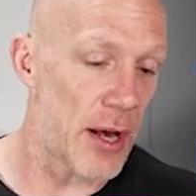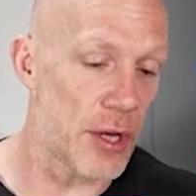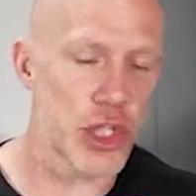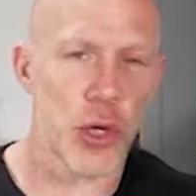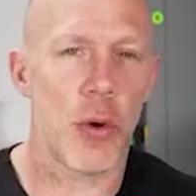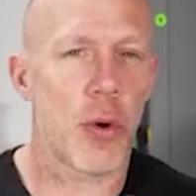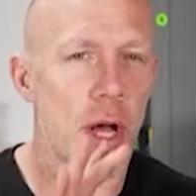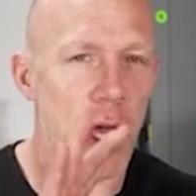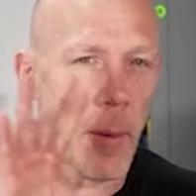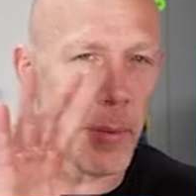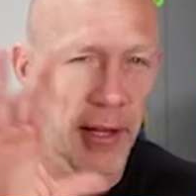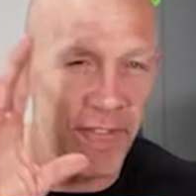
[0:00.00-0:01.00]
I'll show you a
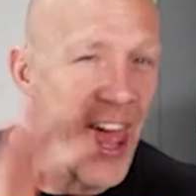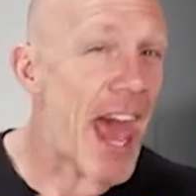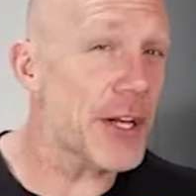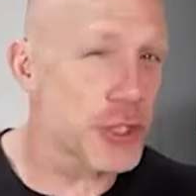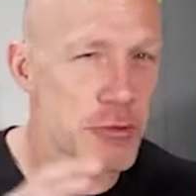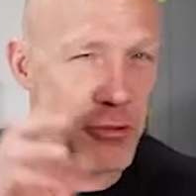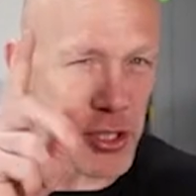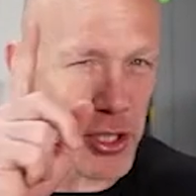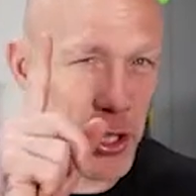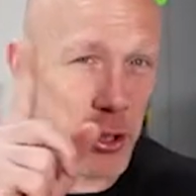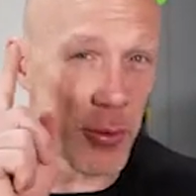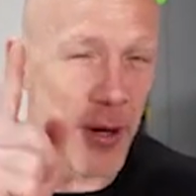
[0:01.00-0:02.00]
couple of extras
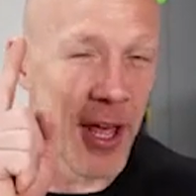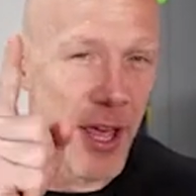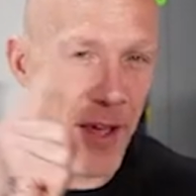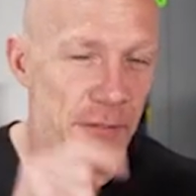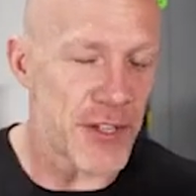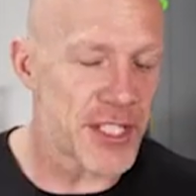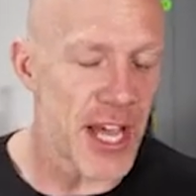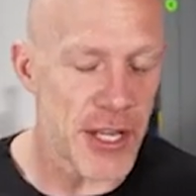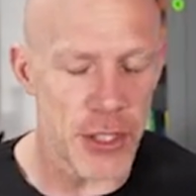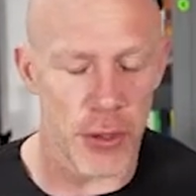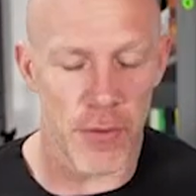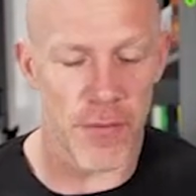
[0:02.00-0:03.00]
too if you stay
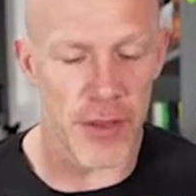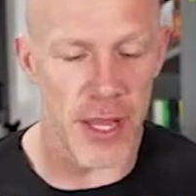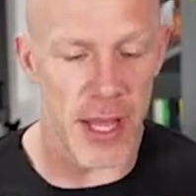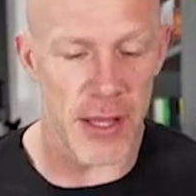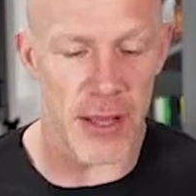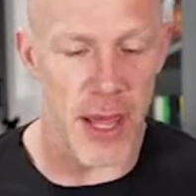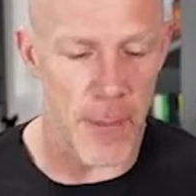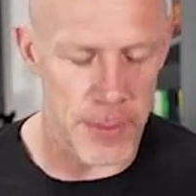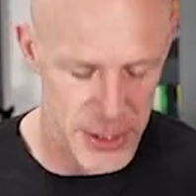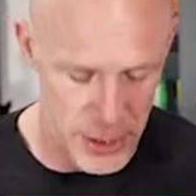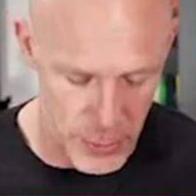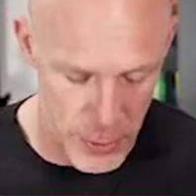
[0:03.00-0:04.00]
tuned for the end of the
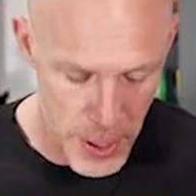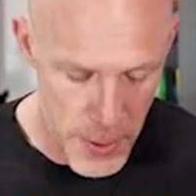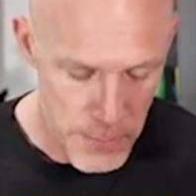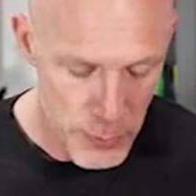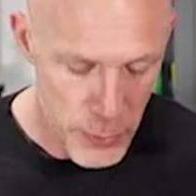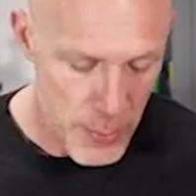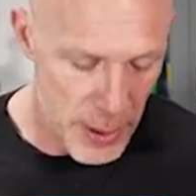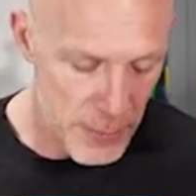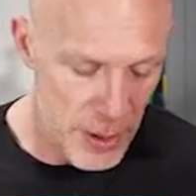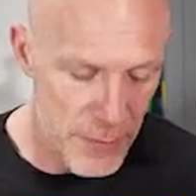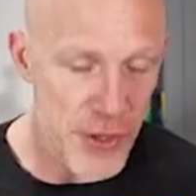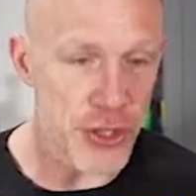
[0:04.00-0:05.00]
episode. But I'm
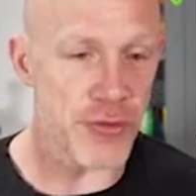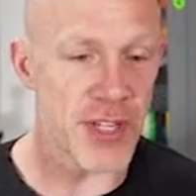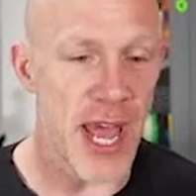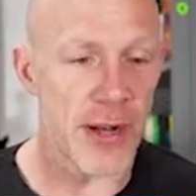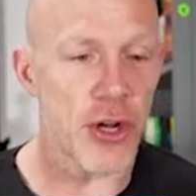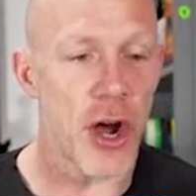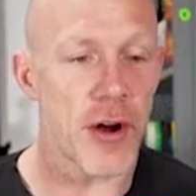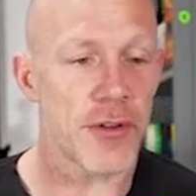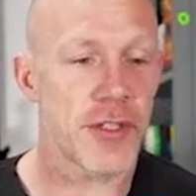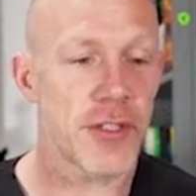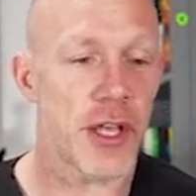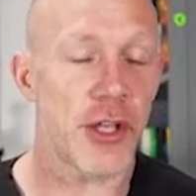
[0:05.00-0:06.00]
going to feature 10
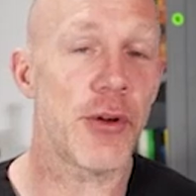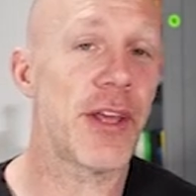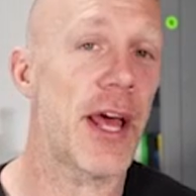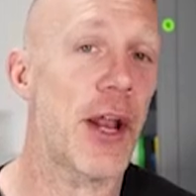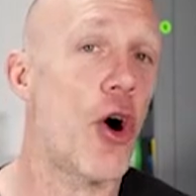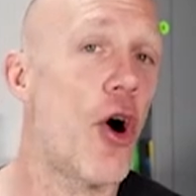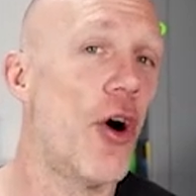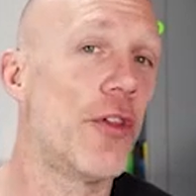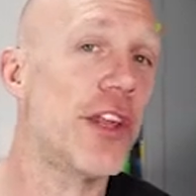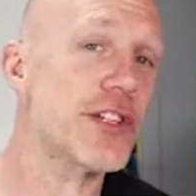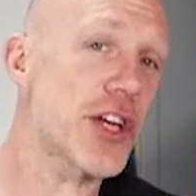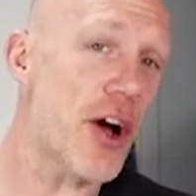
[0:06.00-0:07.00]
cards, and you can get all
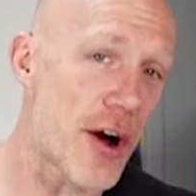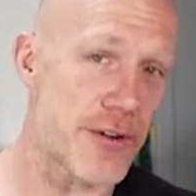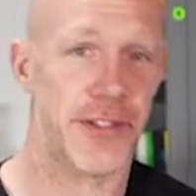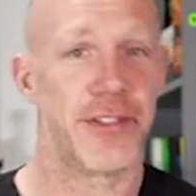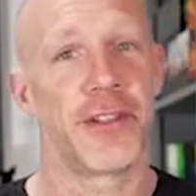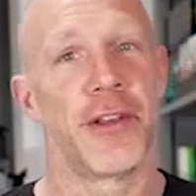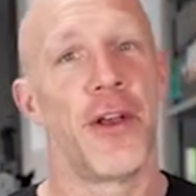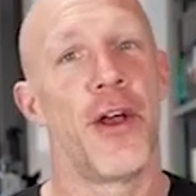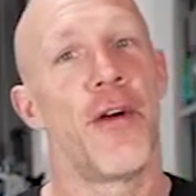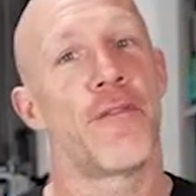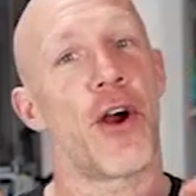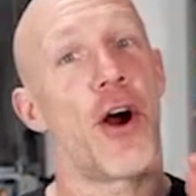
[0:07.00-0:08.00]
these cards
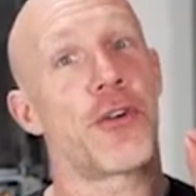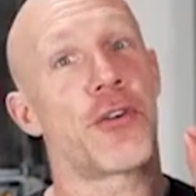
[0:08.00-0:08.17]
for under